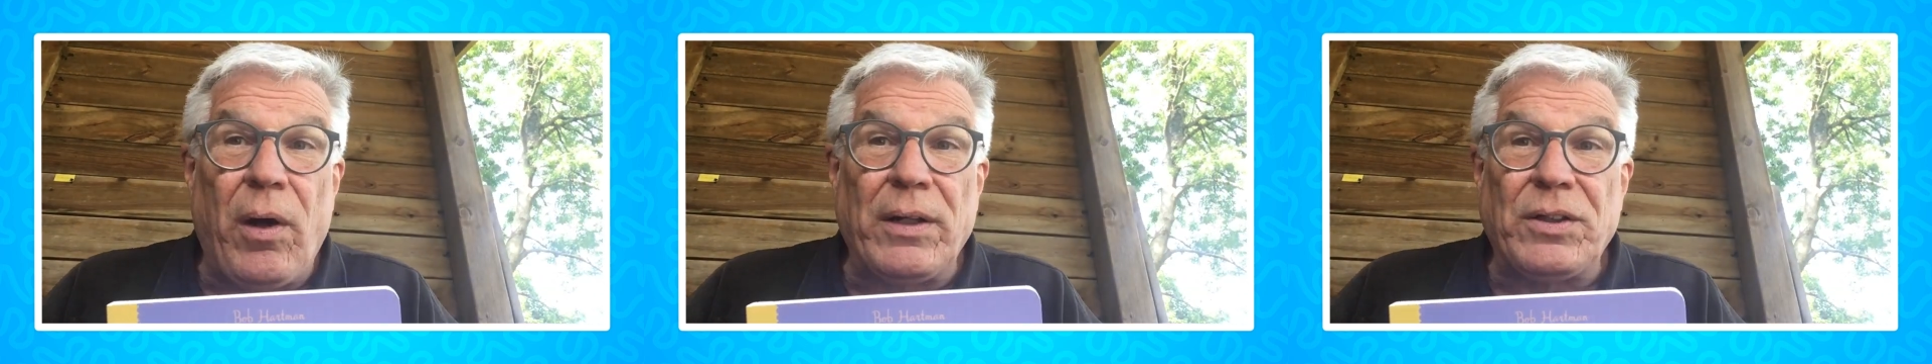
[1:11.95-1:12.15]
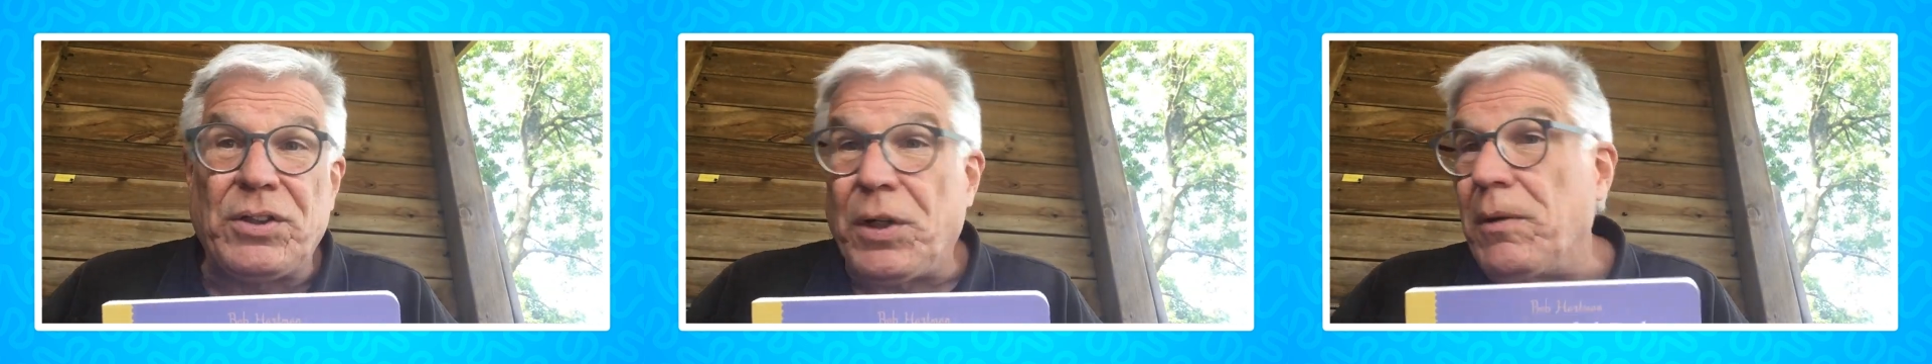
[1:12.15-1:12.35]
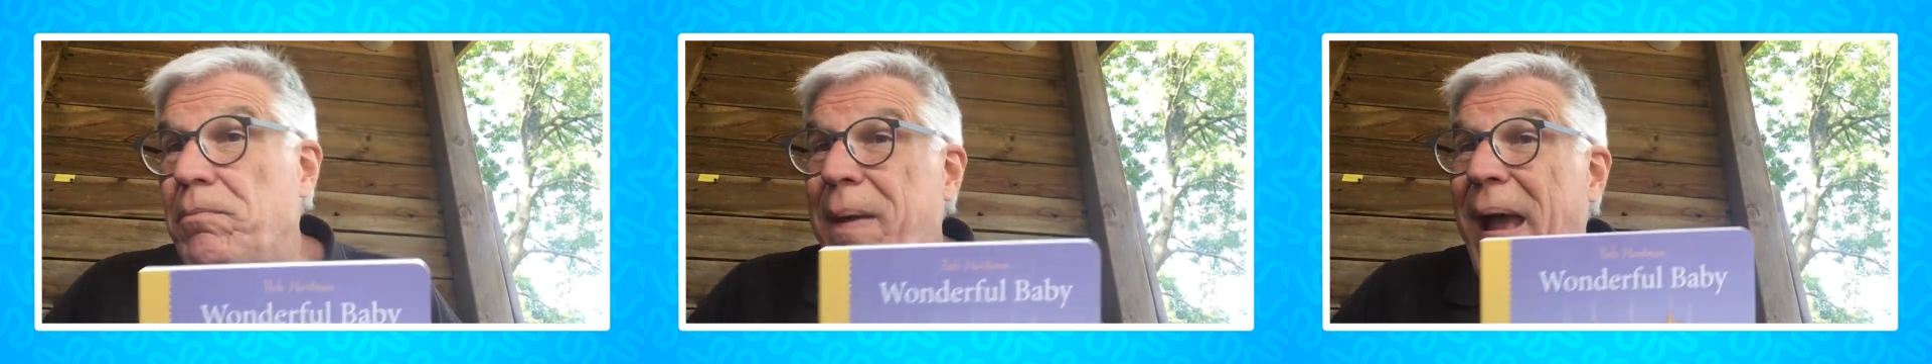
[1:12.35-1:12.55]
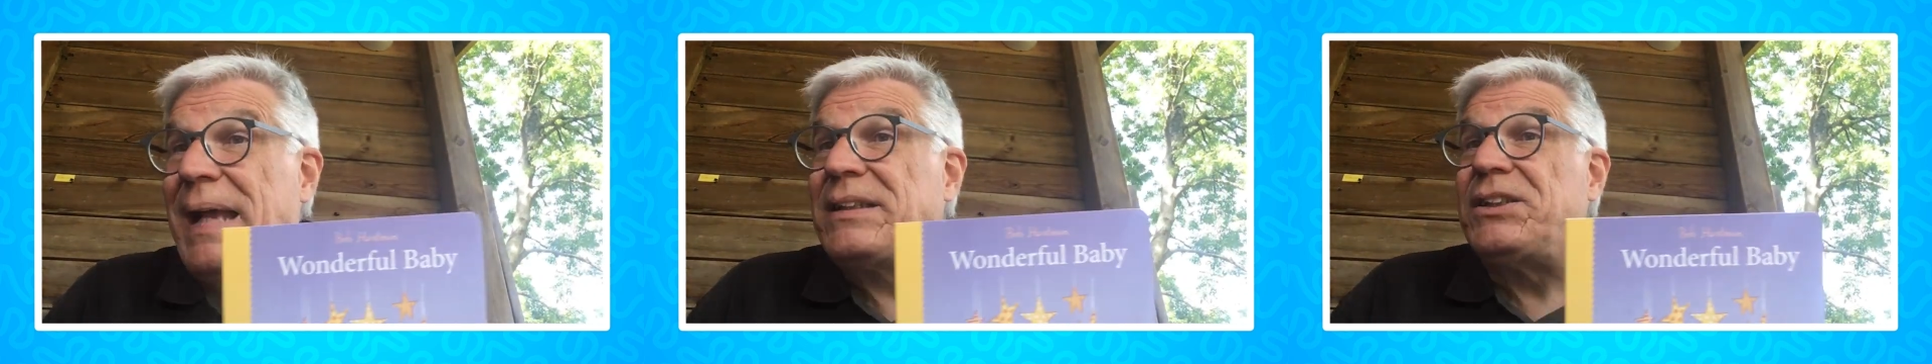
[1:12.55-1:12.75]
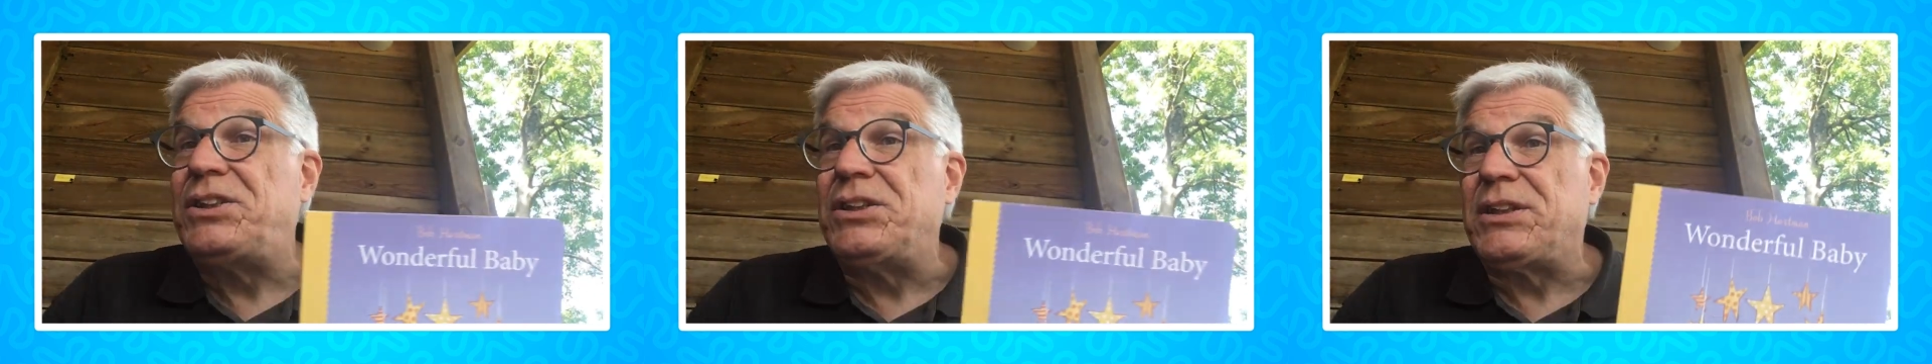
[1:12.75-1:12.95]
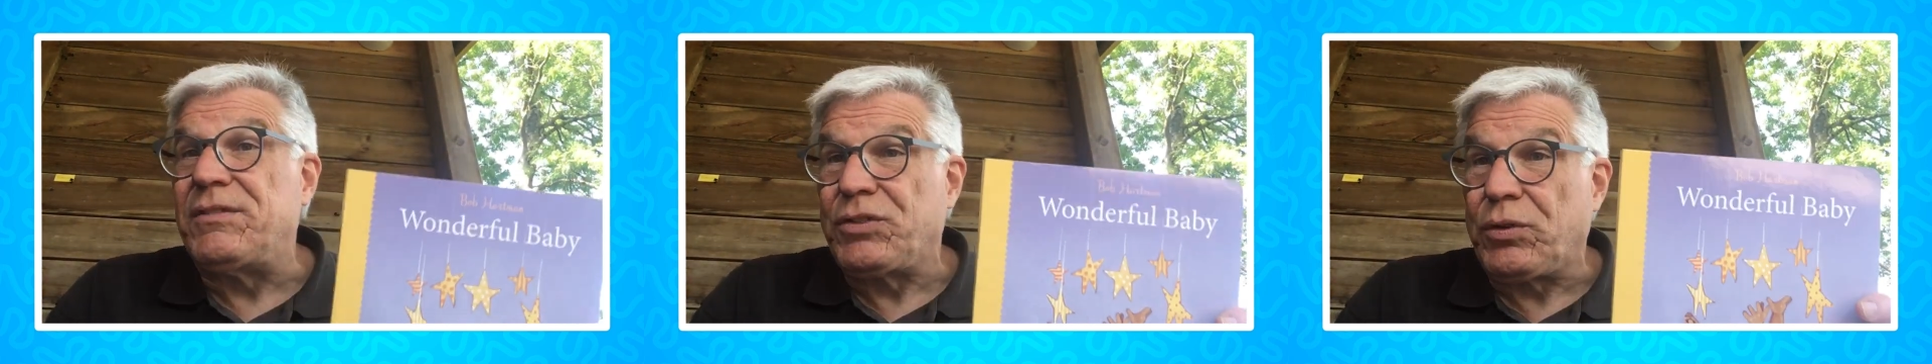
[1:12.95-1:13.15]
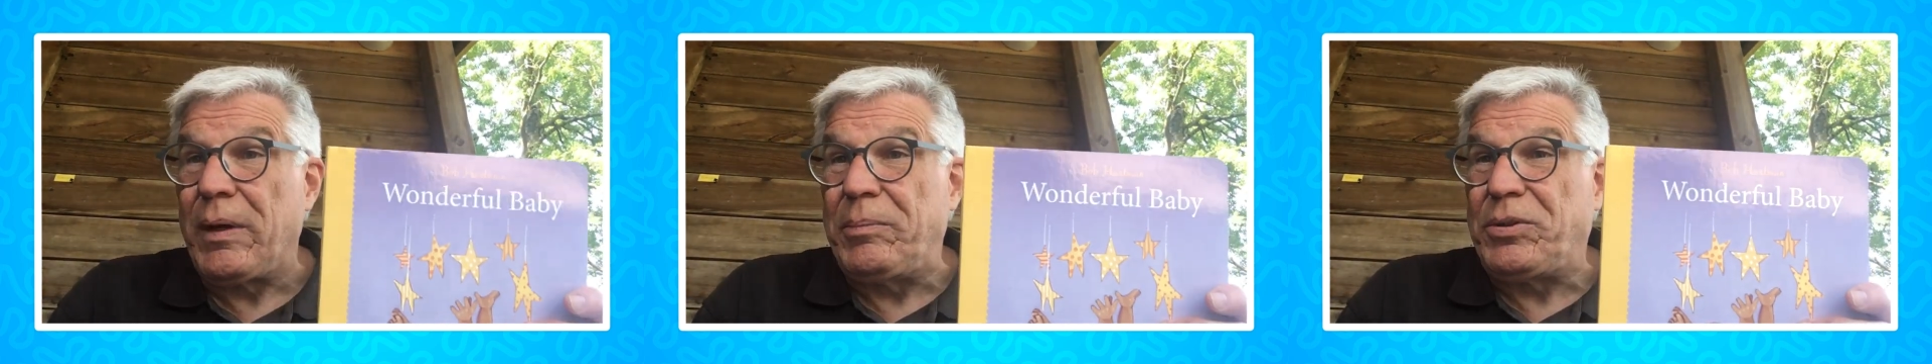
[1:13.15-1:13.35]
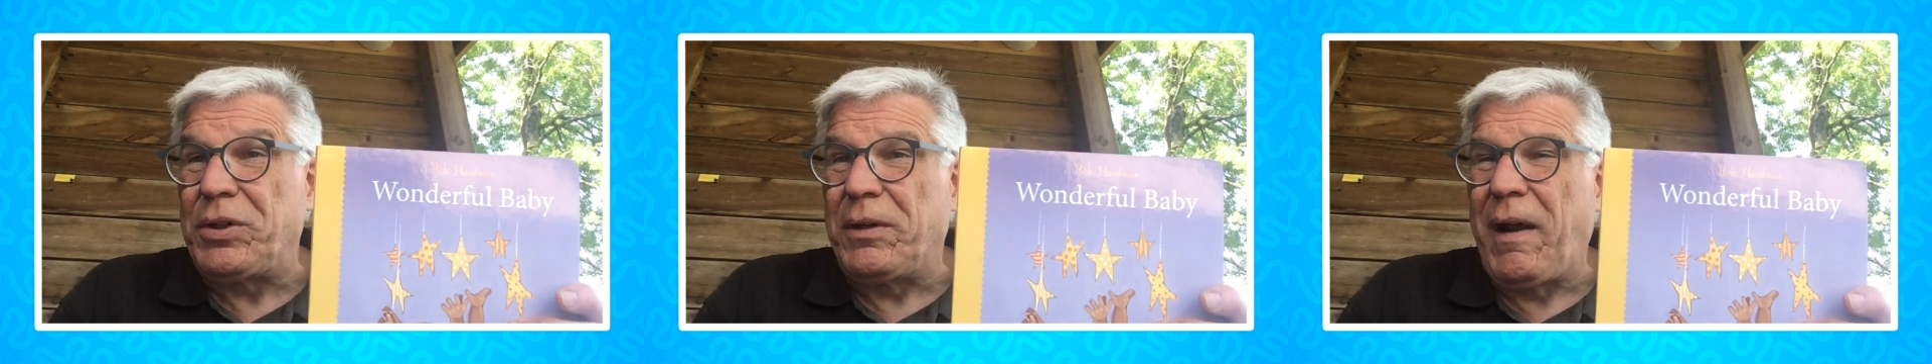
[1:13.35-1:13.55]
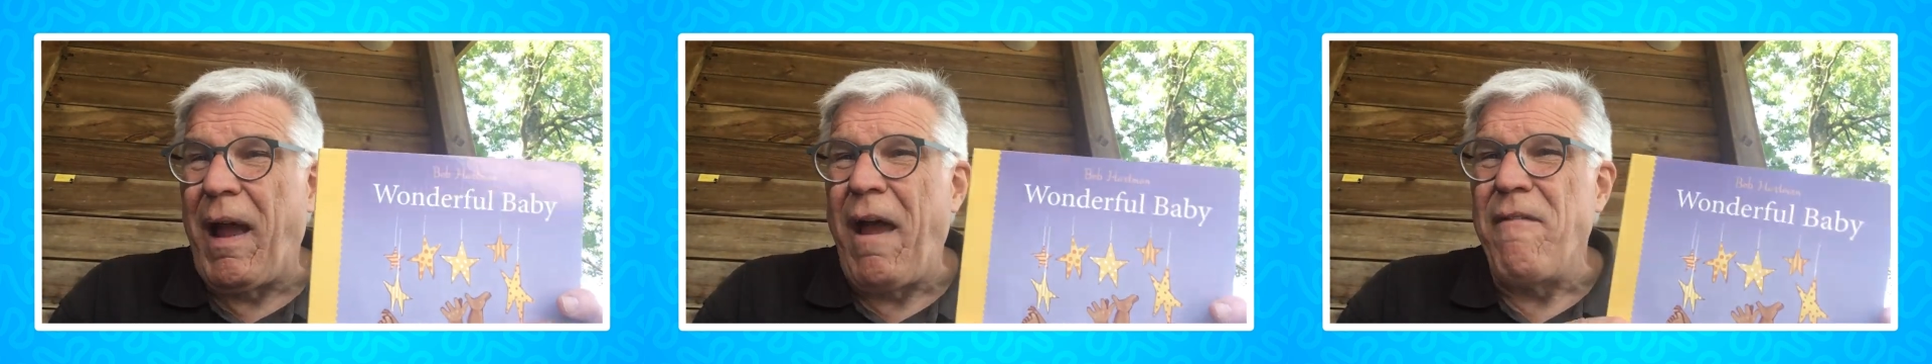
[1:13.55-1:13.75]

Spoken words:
on certain passages of scripture.